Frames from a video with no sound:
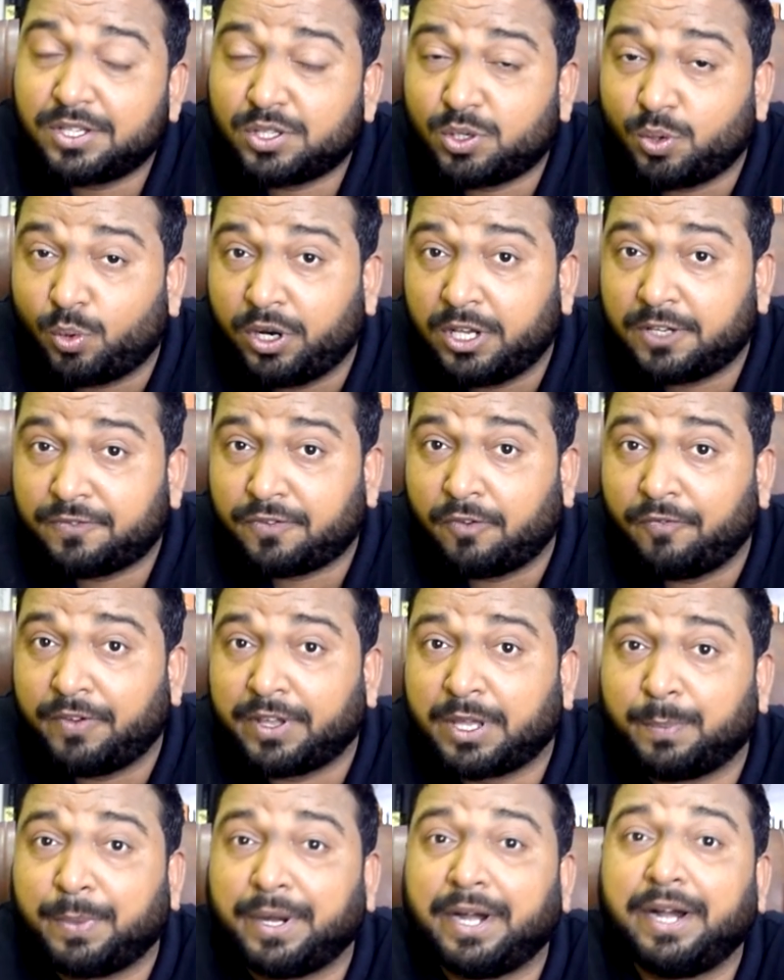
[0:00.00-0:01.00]
stories from
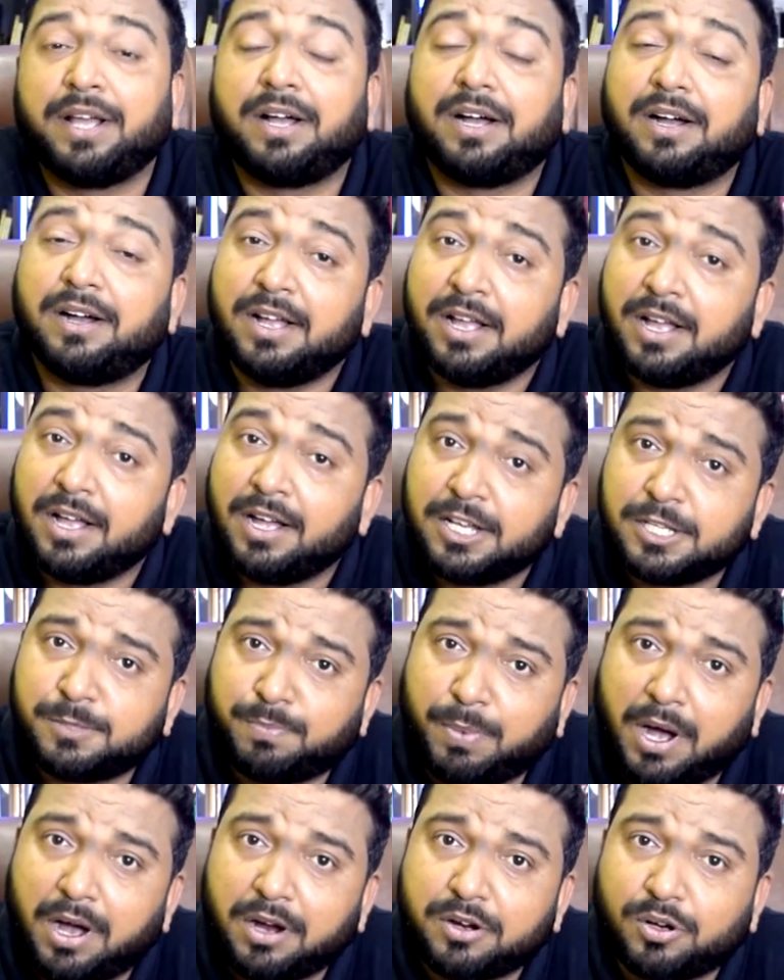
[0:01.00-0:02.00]
Wikipedia,
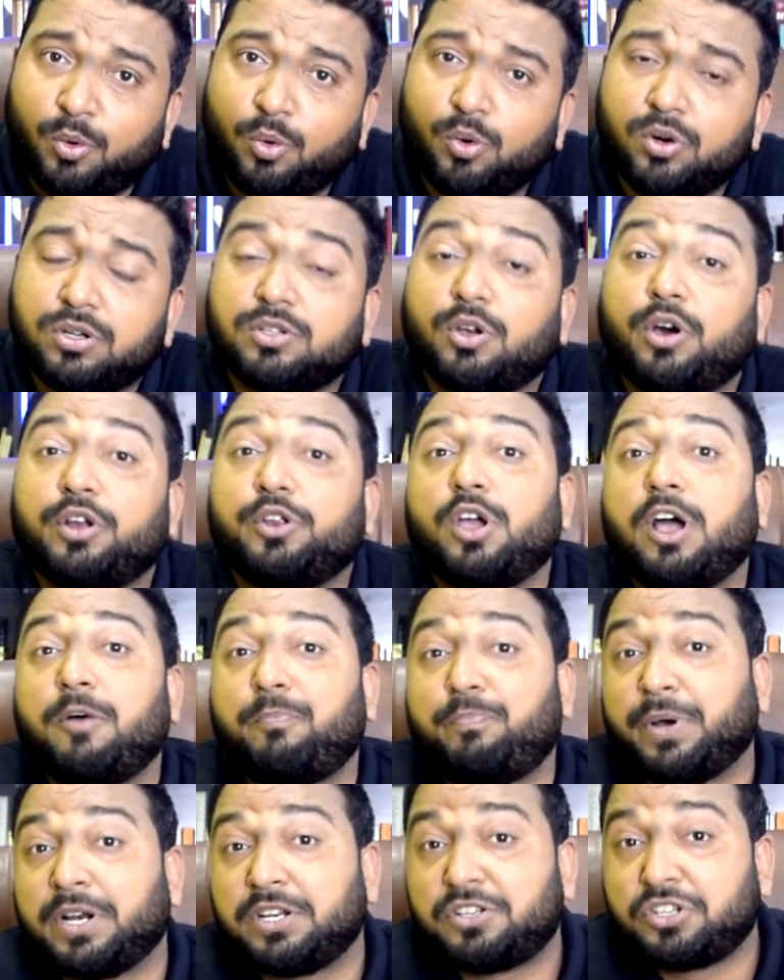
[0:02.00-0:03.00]
Spark Notes, or you
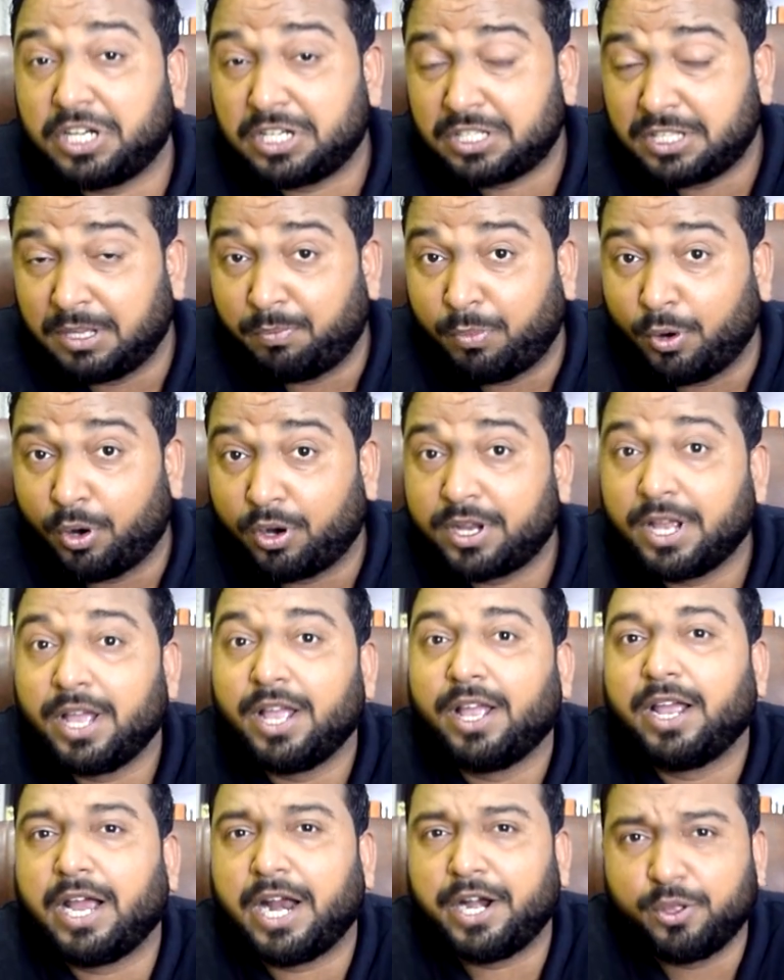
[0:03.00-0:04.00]
have purchased the book
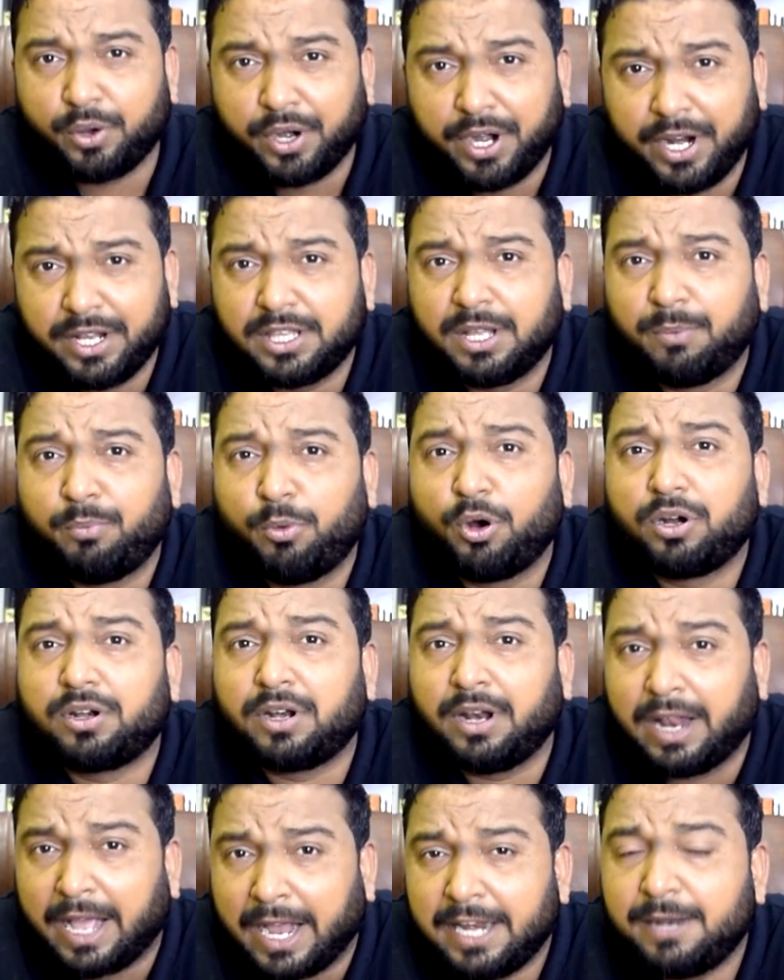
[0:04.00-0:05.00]
and you're reading the book
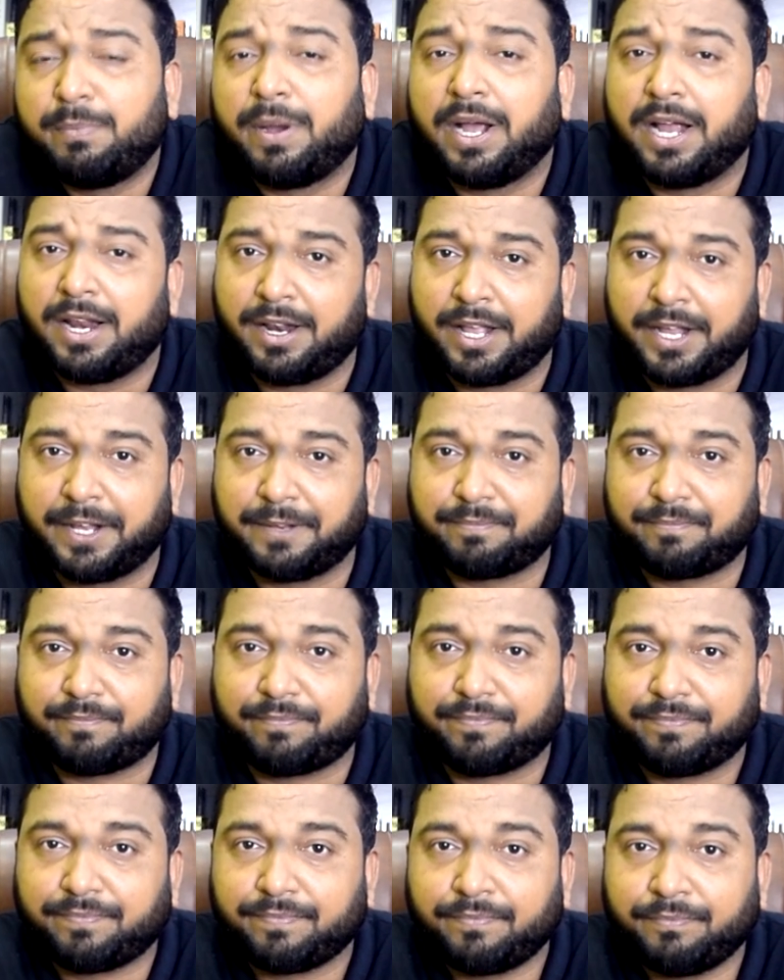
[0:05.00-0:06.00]
line by line,
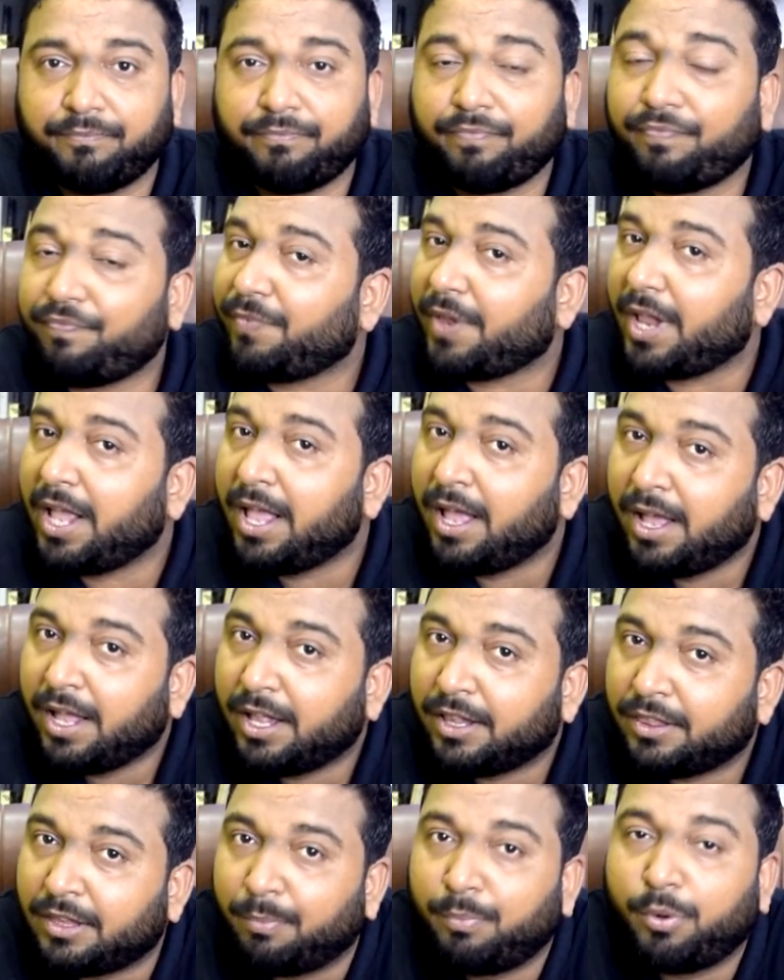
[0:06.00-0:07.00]

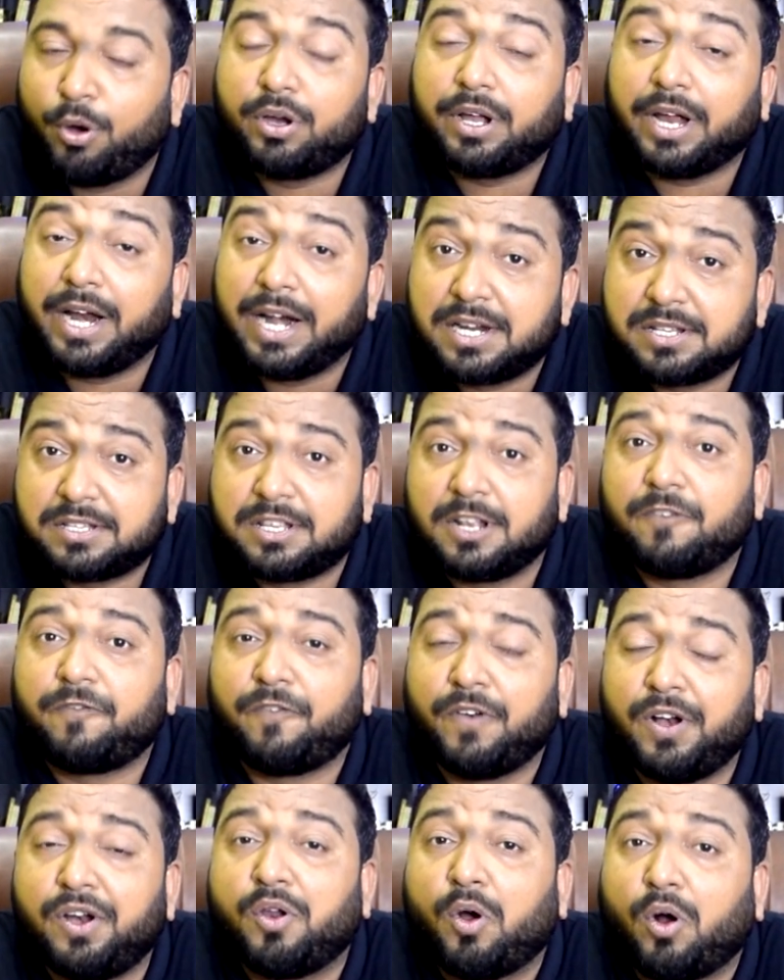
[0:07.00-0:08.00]
the book itself
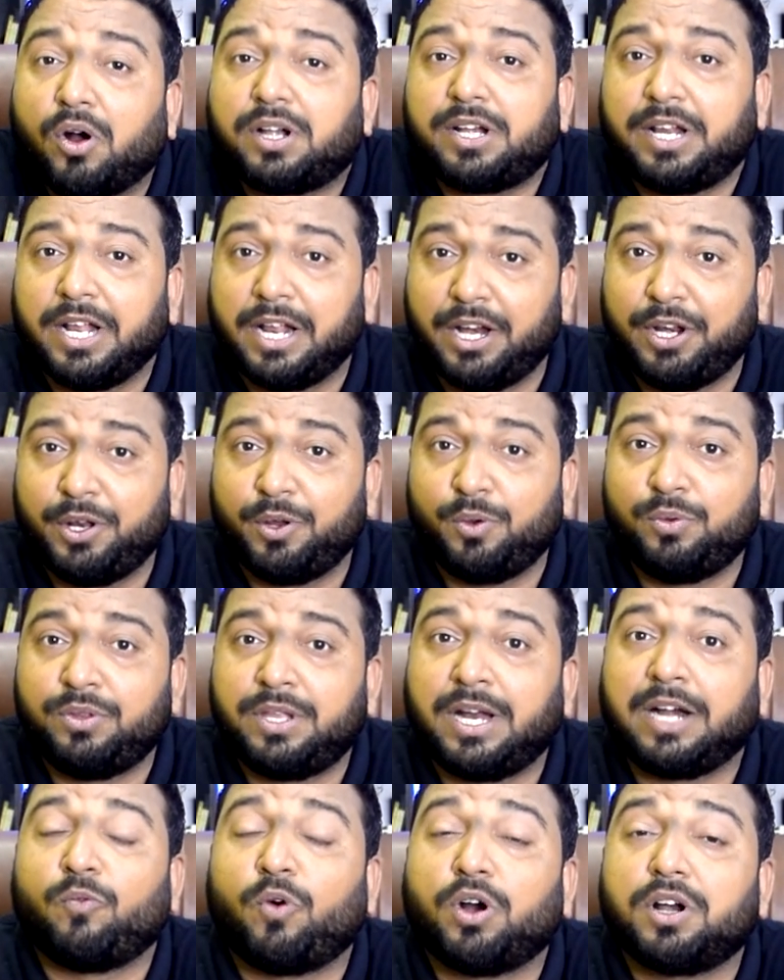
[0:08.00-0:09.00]
will not tell you
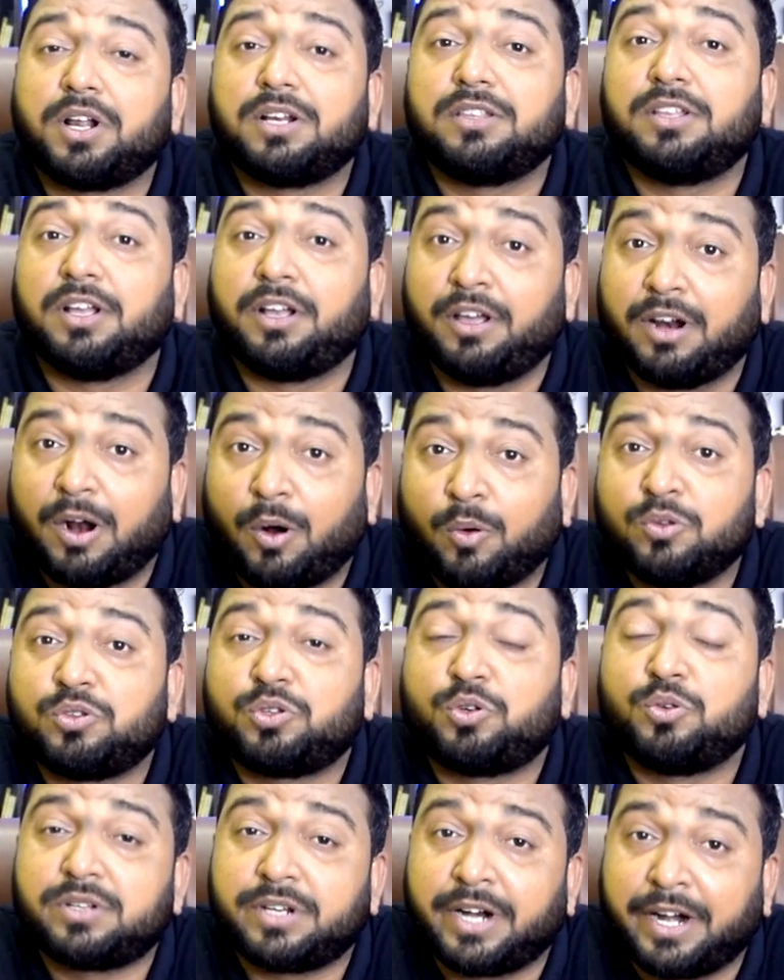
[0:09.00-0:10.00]
that what are the grounds
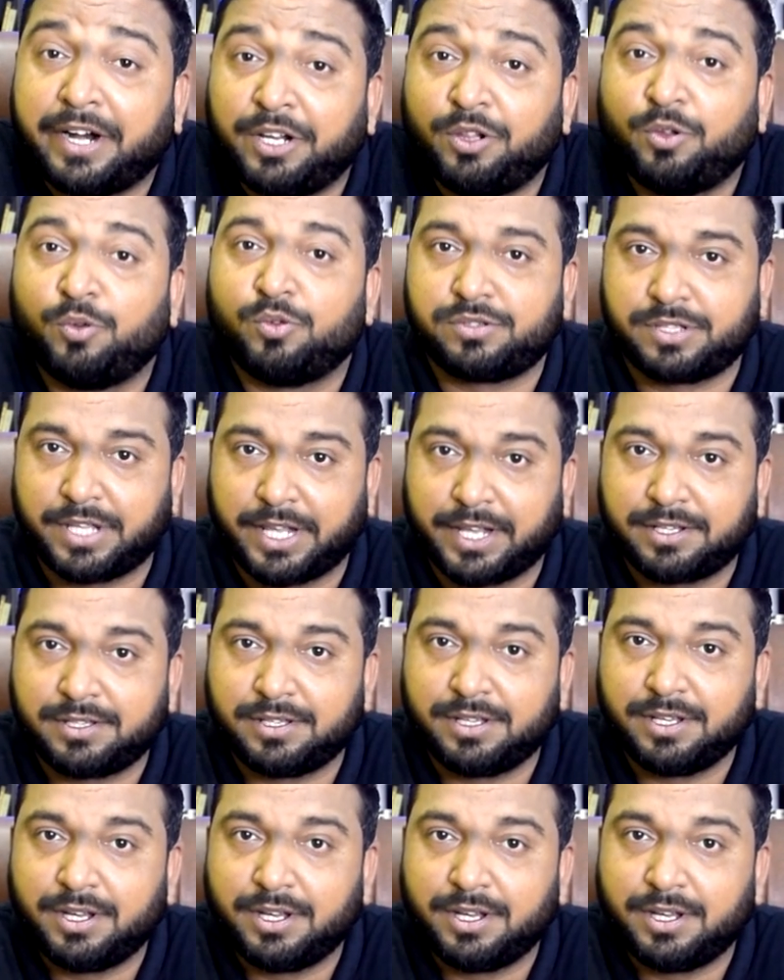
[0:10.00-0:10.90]
to study those things.